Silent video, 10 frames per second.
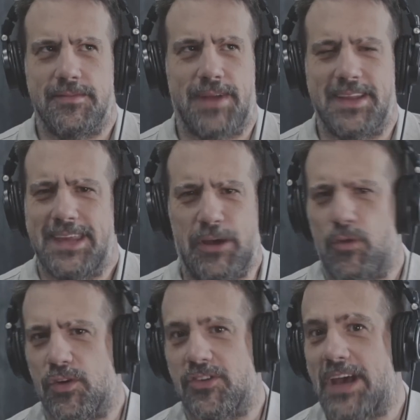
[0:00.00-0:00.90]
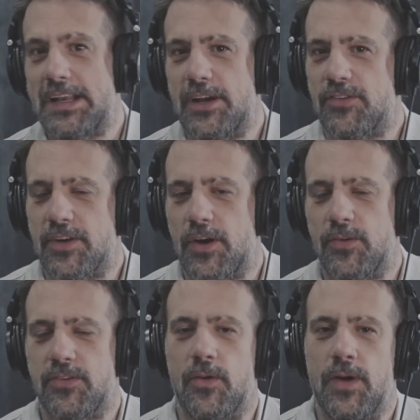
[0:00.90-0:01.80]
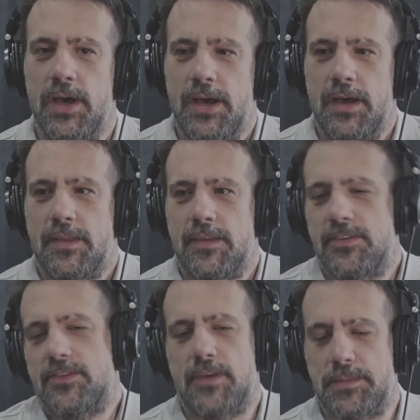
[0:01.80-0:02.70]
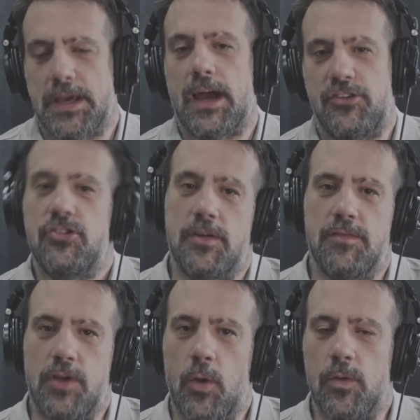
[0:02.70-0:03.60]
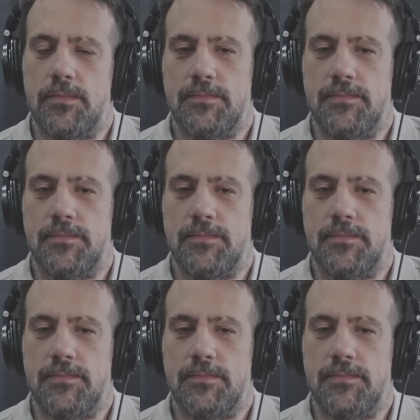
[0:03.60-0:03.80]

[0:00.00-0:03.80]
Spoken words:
I think, over 10 years ago, so this is something I should have known.